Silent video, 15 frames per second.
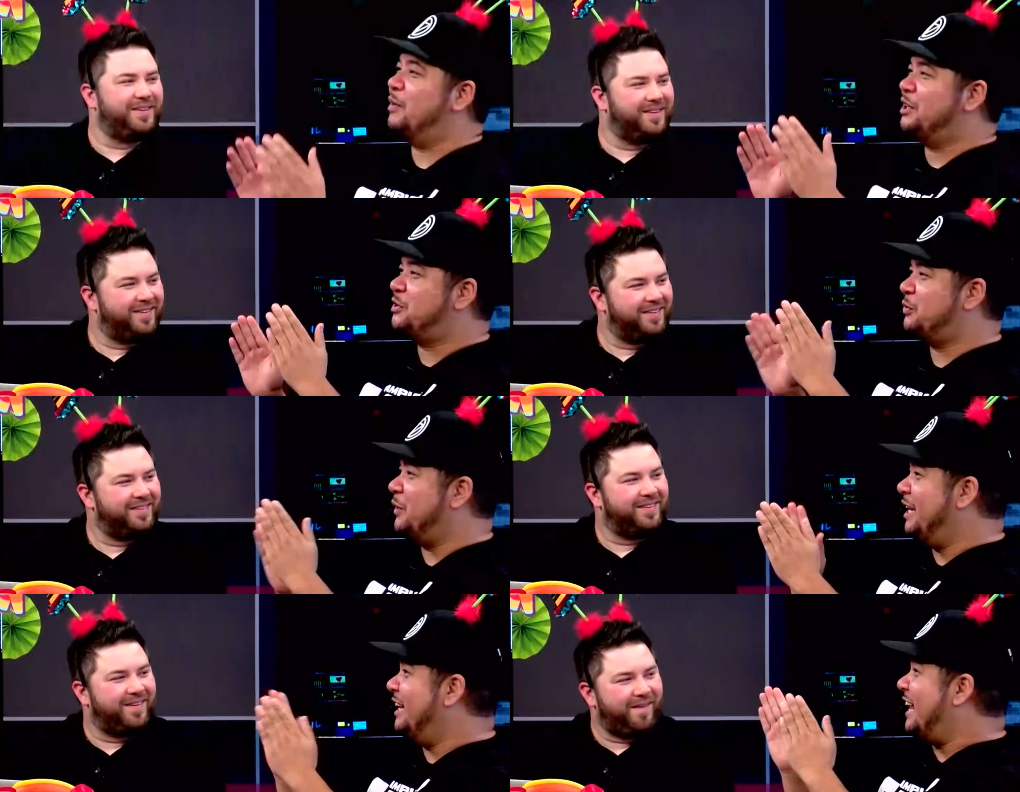
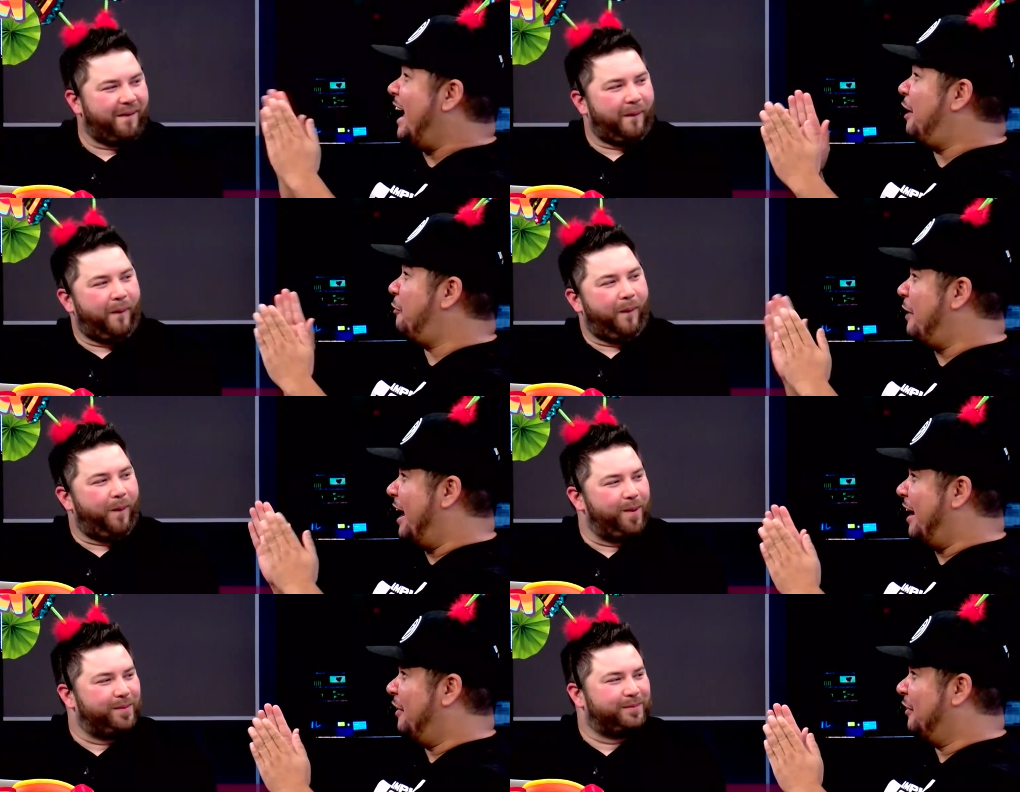Speaker 1: between that
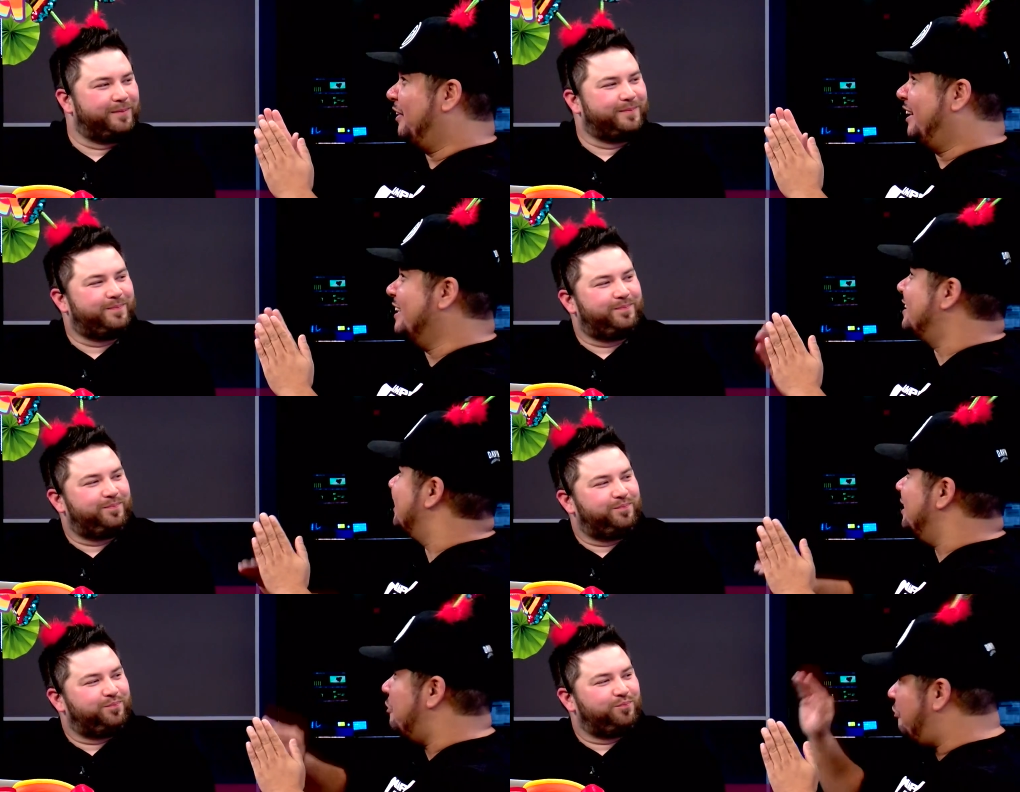round, because
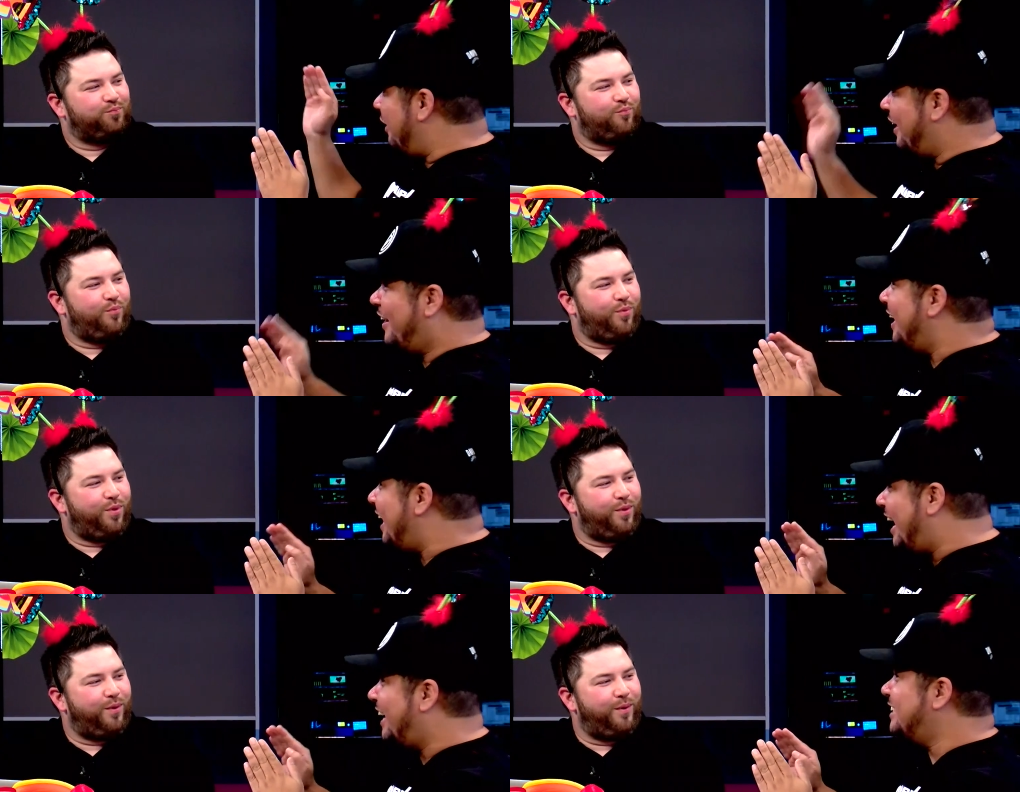in the very
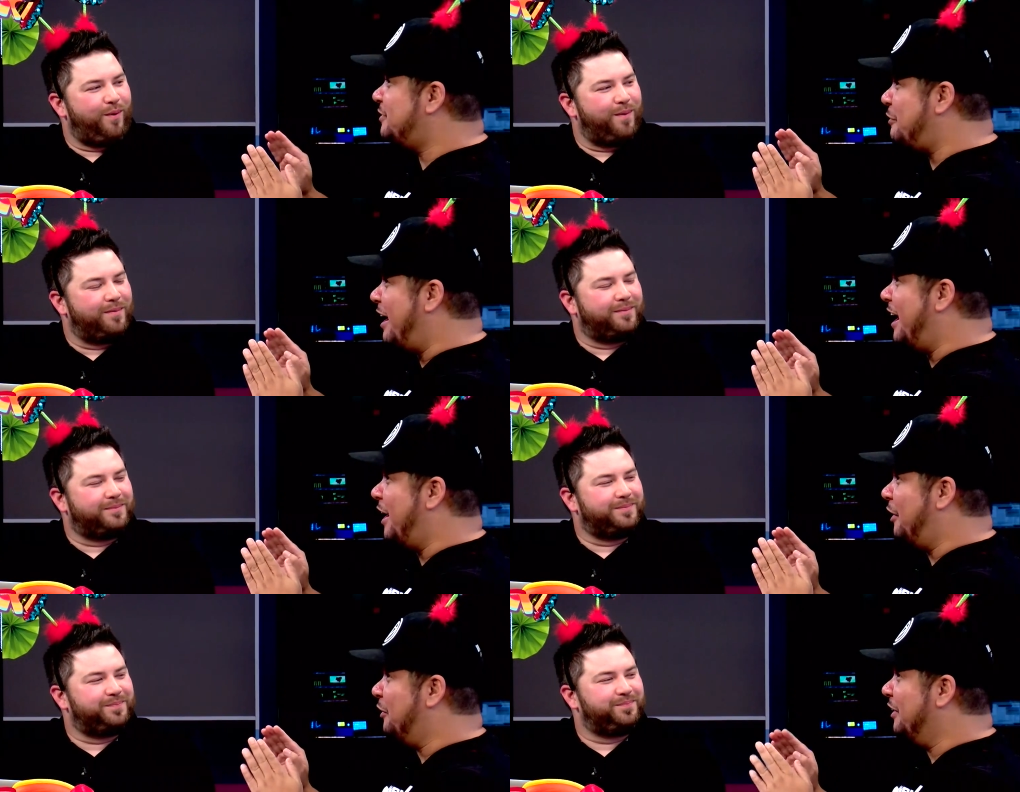next
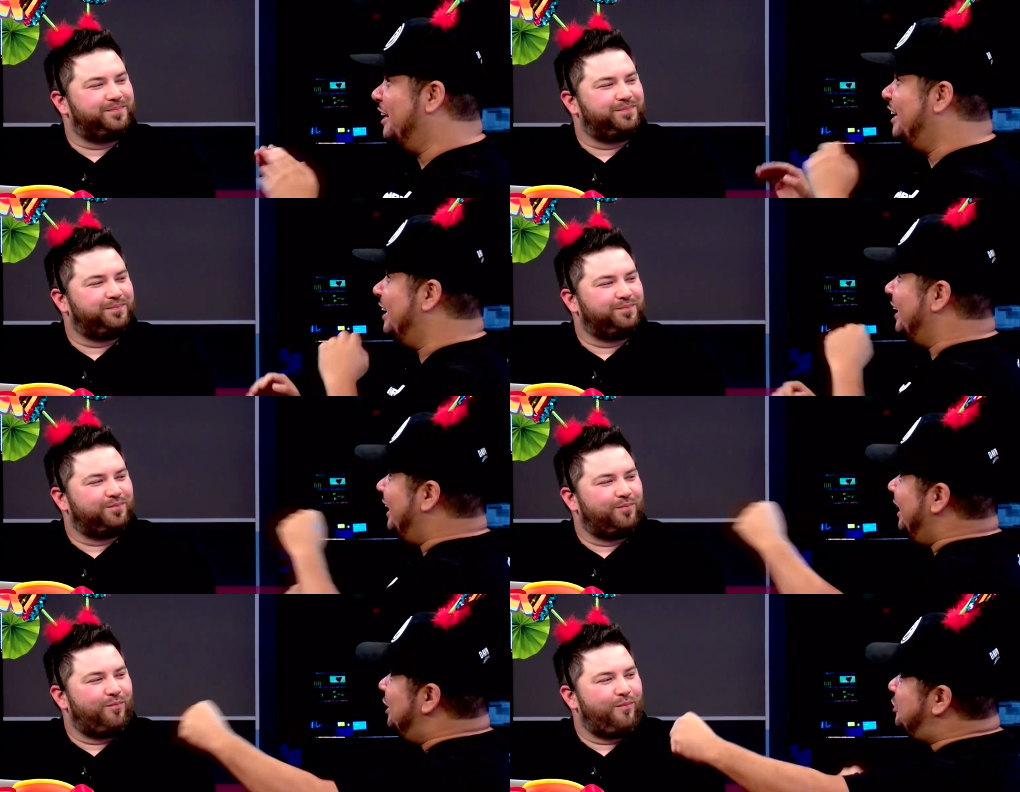round
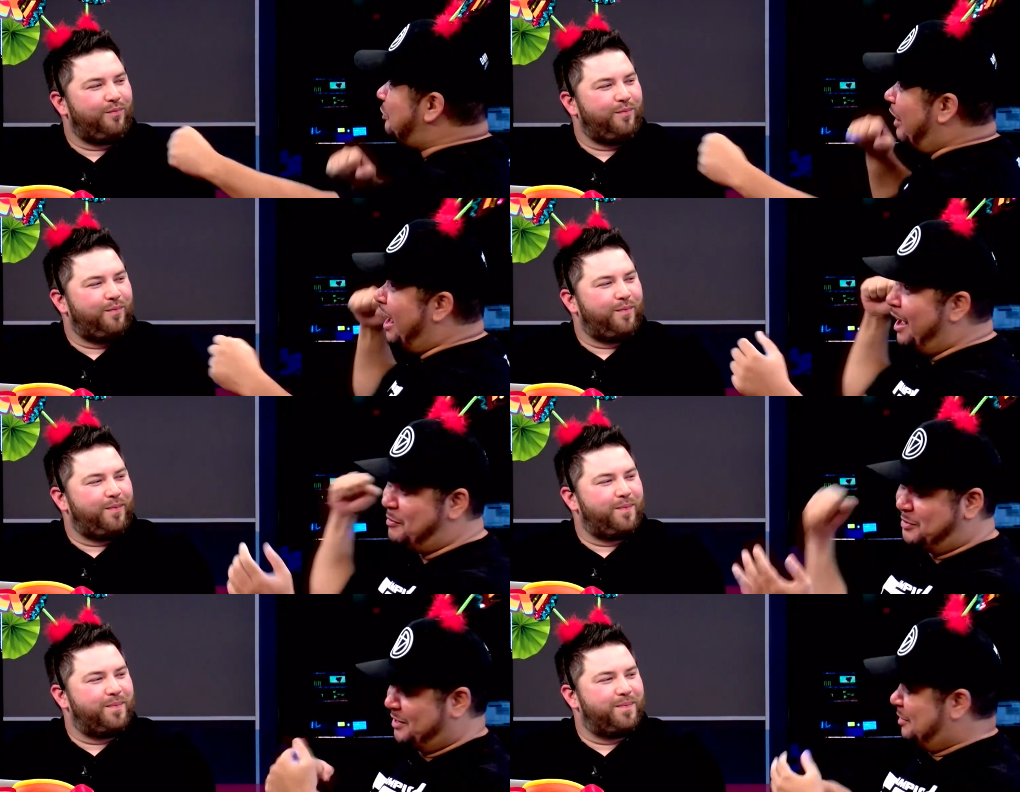he
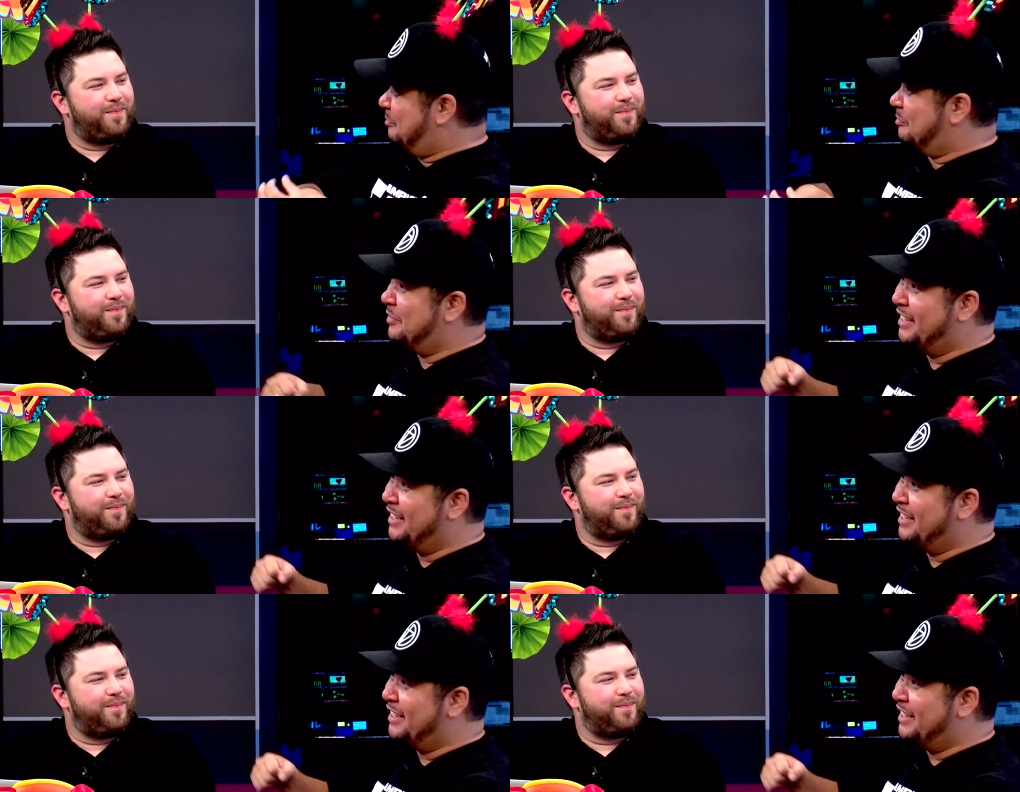drops him.